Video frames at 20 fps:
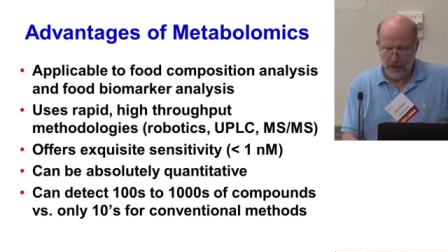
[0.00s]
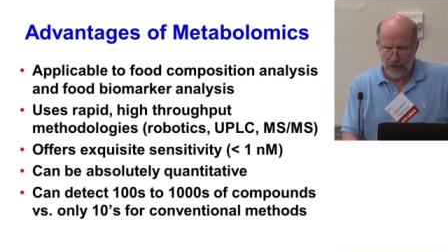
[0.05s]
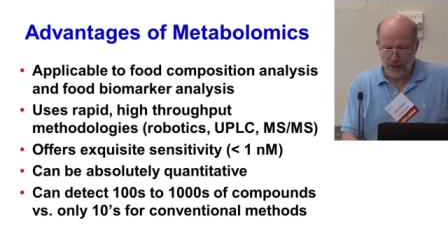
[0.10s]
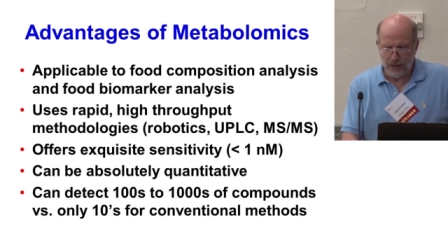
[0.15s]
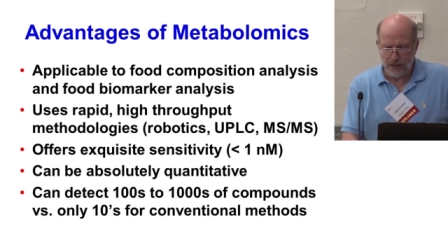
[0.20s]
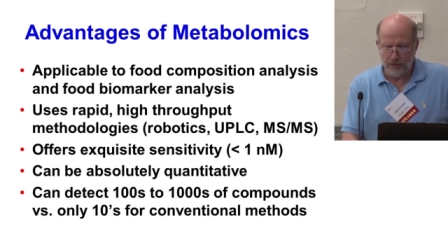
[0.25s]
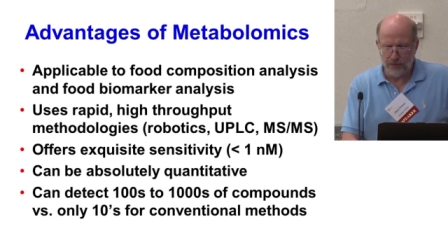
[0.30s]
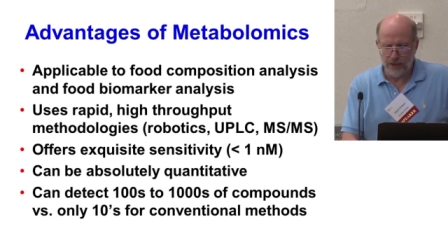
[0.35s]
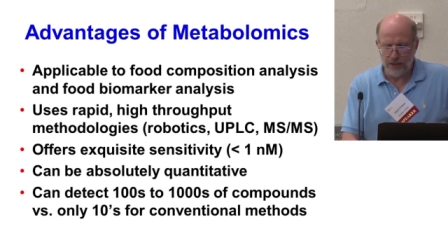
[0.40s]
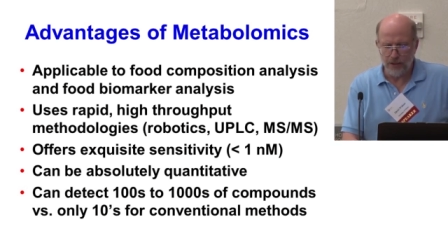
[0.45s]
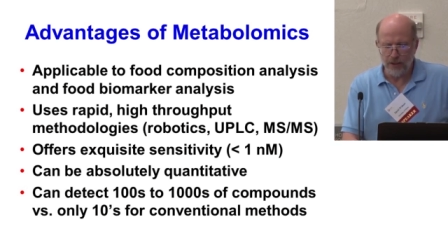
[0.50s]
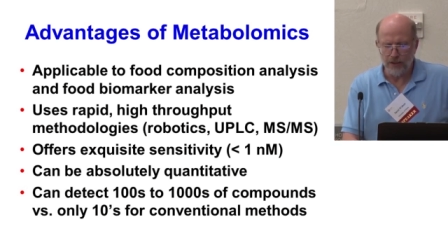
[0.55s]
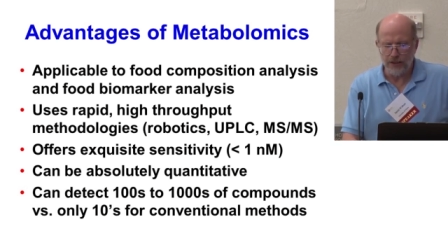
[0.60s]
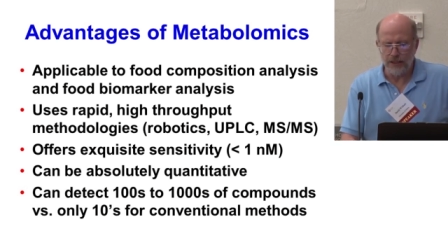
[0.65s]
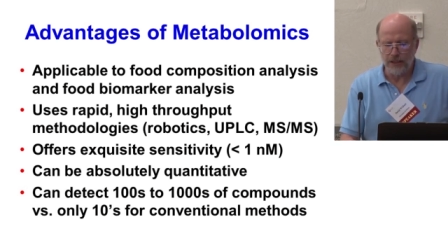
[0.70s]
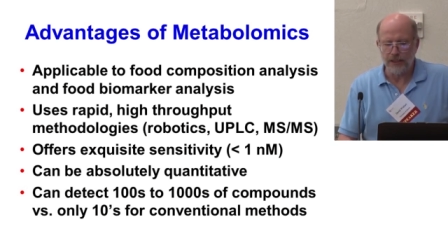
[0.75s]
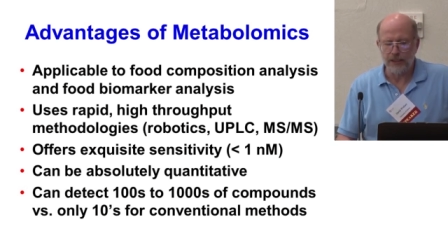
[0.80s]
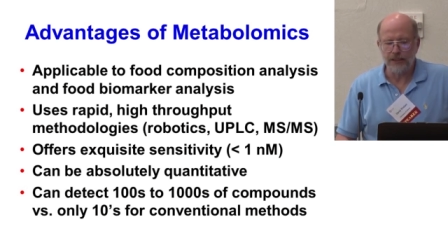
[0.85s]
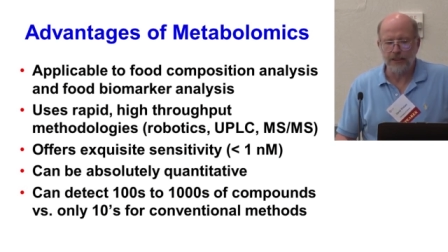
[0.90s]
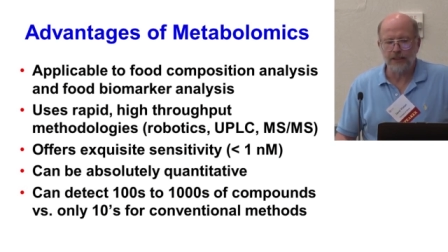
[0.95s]
So the result
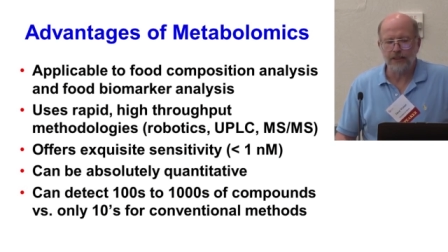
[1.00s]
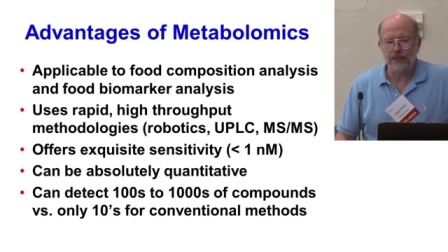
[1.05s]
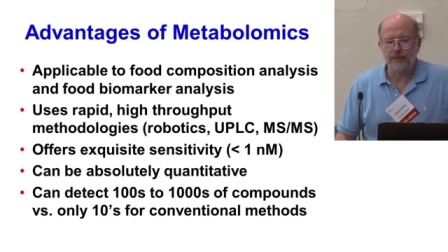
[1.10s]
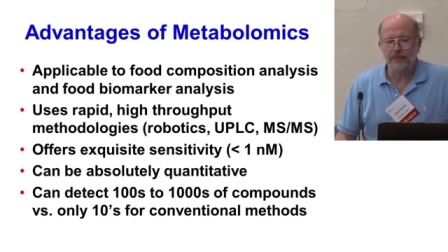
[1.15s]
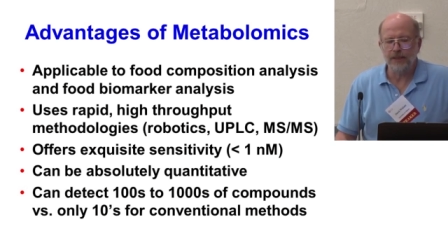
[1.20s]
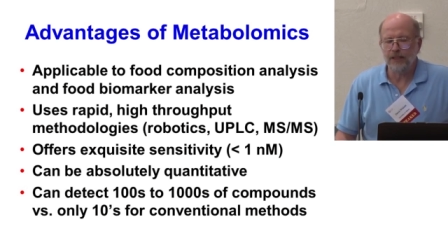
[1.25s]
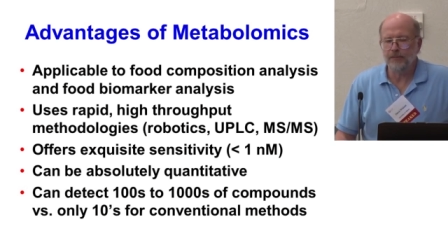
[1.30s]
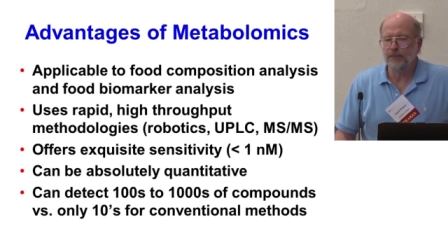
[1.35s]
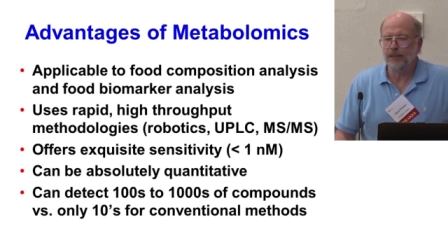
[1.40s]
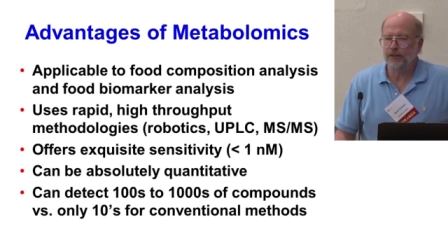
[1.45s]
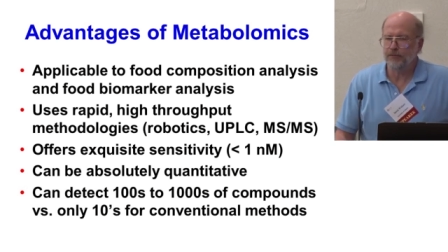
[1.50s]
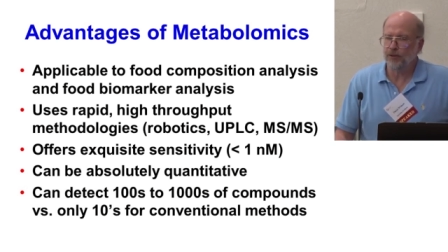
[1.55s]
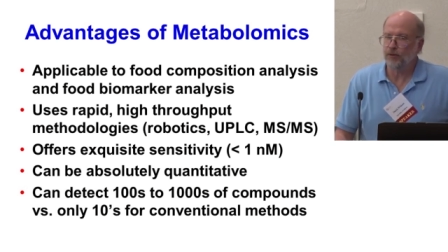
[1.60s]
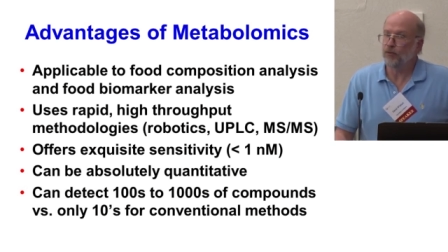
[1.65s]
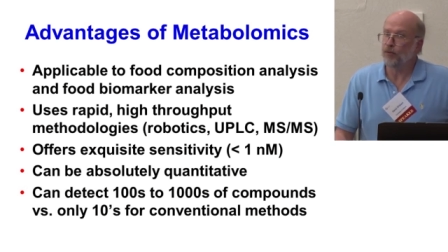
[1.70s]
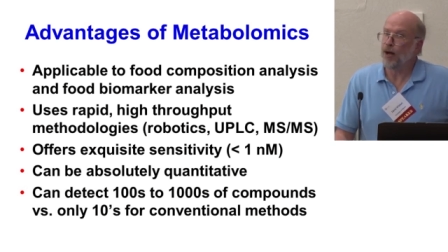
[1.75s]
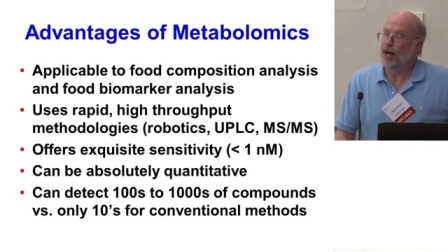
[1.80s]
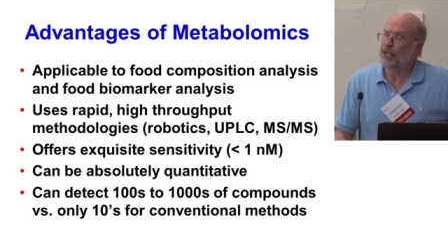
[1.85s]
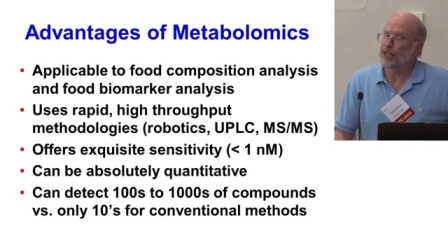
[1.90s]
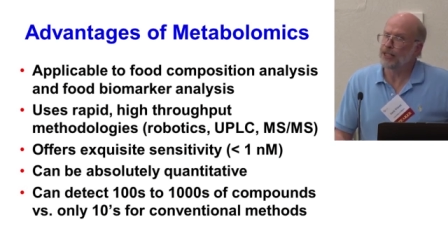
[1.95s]
is that there's been a bit of a
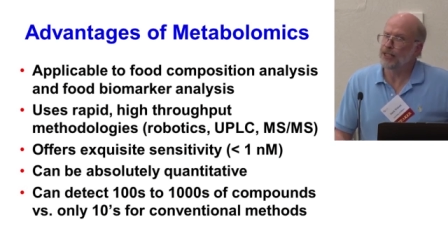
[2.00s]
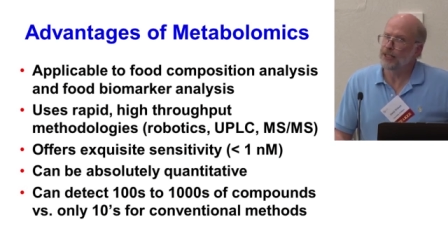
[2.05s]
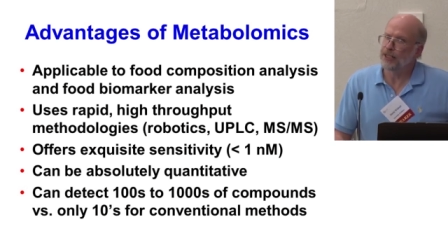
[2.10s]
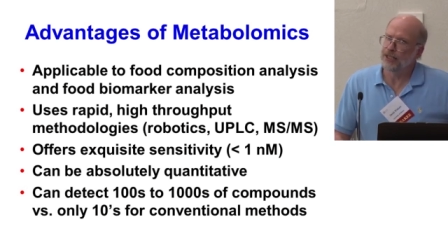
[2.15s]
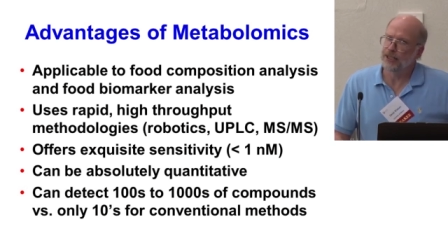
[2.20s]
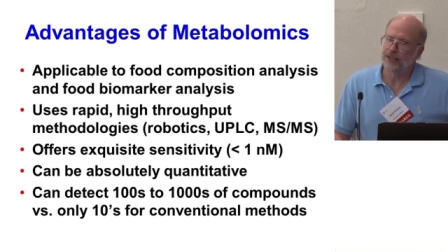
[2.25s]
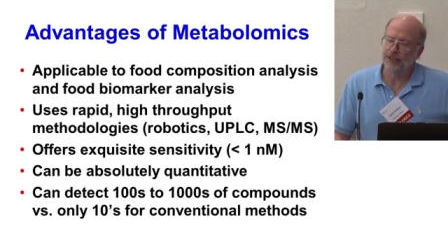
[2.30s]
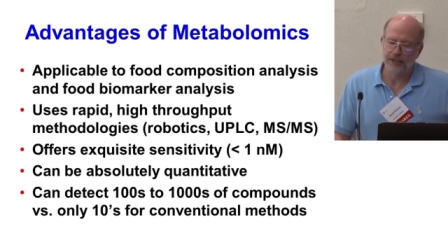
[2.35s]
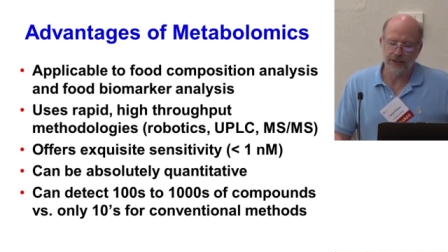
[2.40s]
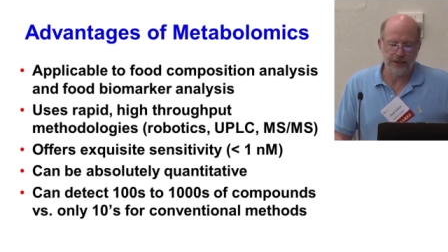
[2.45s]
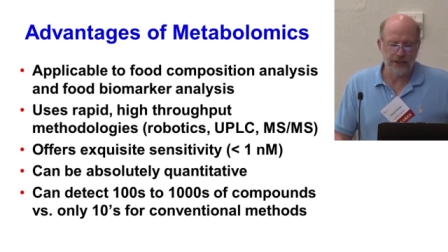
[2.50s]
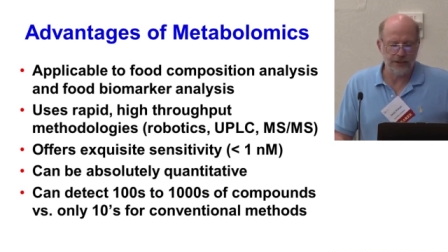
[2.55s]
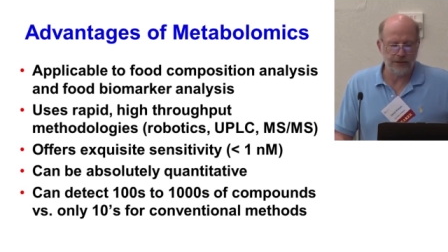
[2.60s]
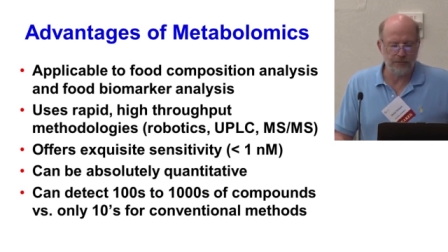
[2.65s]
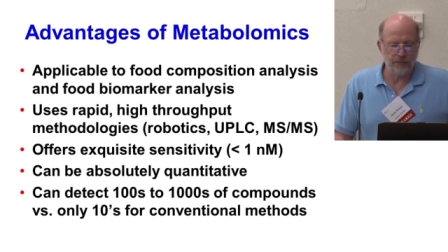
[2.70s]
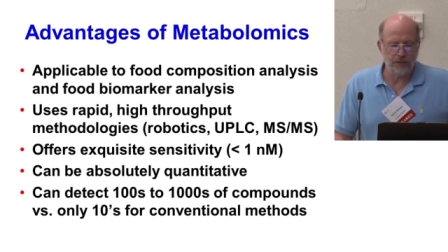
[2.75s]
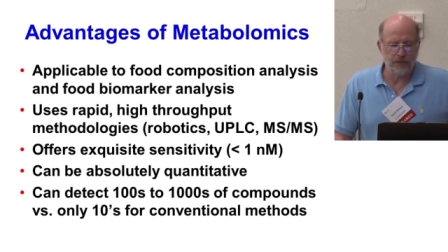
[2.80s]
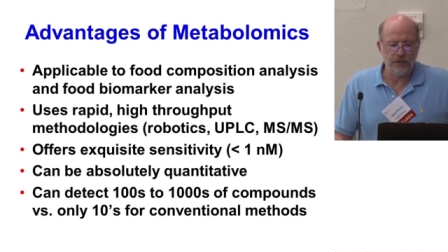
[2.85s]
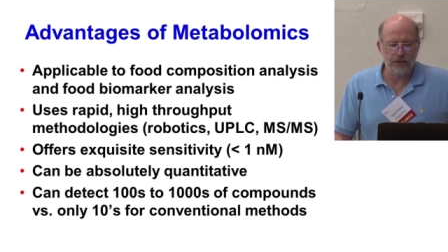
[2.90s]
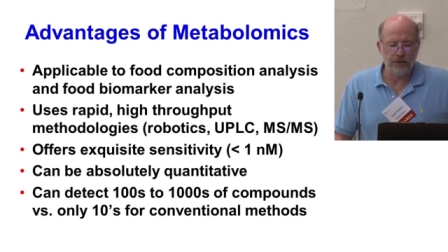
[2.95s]
rush
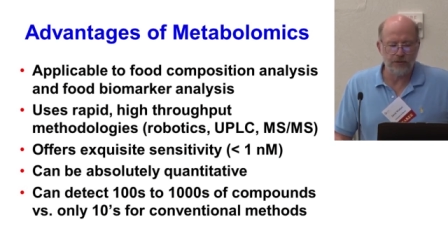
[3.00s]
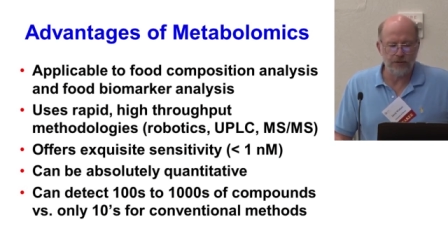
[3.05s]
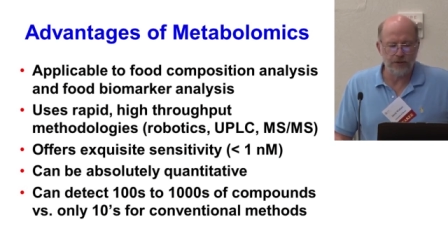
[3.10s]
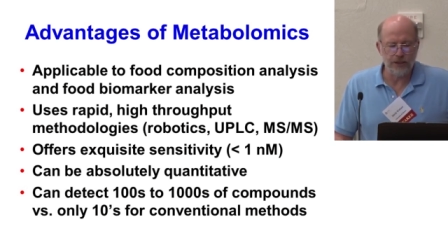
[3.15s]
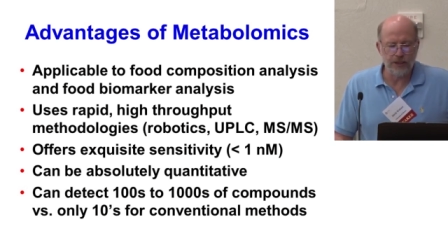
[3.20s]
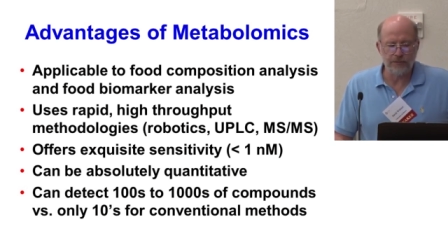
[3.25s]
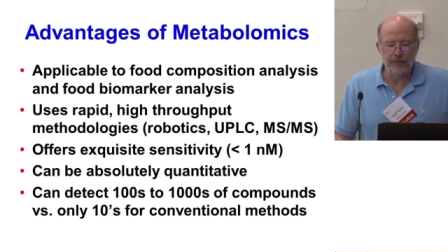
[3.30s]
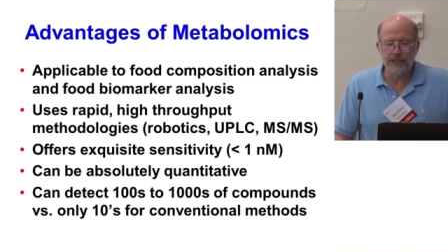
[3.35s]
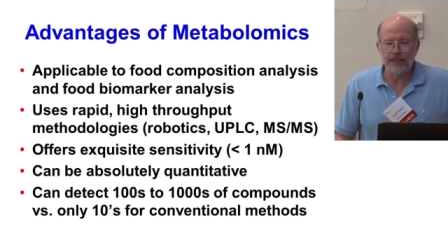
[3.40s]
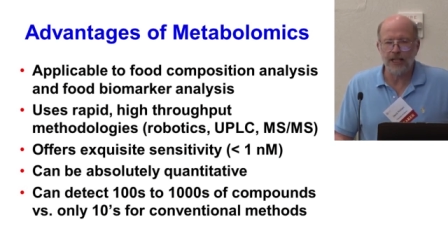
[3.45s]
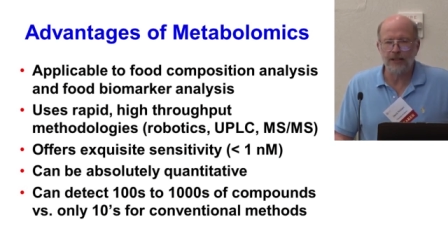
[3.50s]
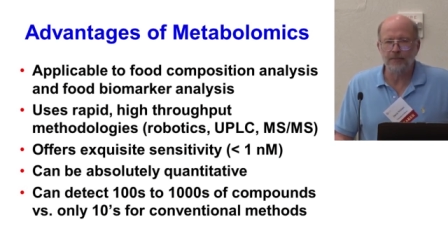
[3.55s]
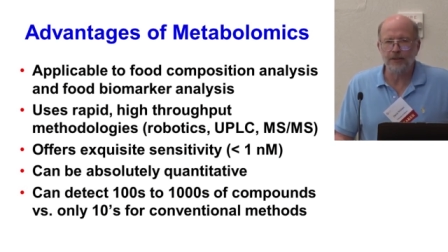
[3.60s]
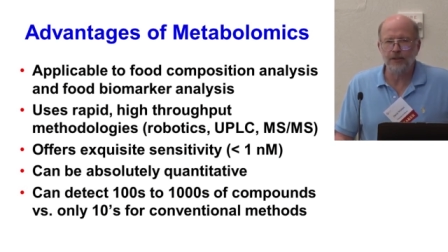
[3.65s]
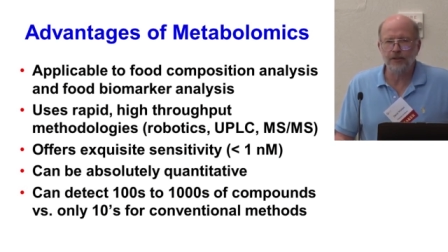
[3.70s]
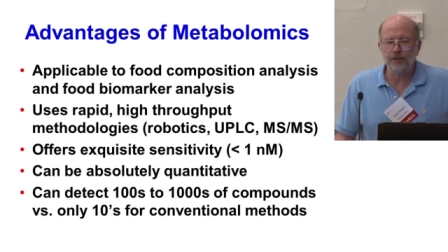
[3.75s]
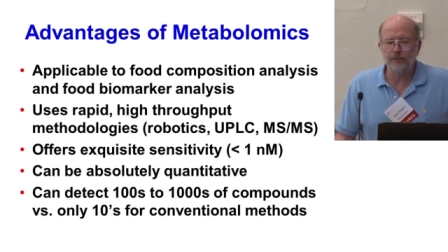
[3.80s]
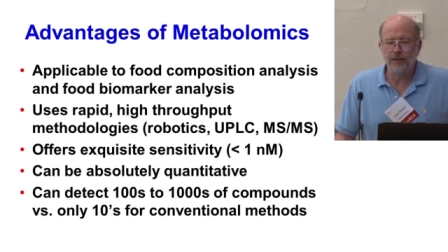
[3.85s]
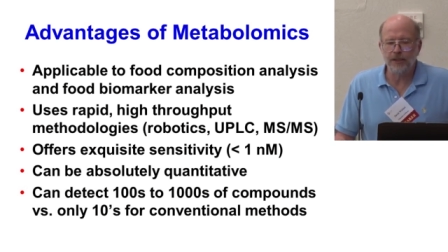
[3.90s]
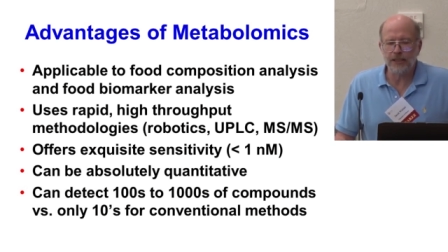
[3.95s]
towards
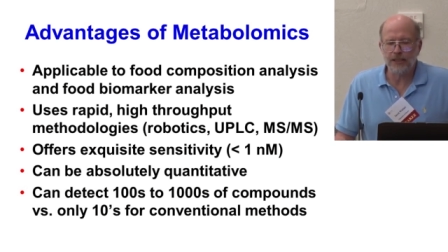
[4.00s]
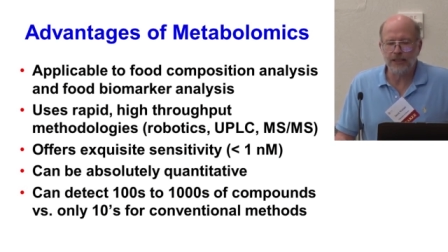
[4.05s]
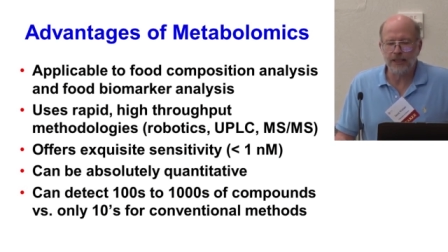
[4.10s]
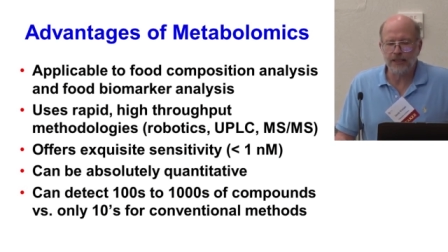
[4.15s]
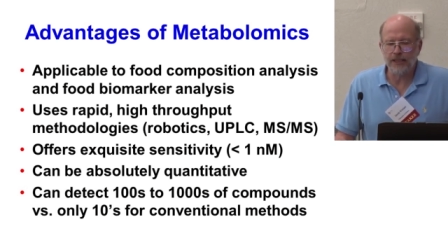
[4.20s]
metabolomics,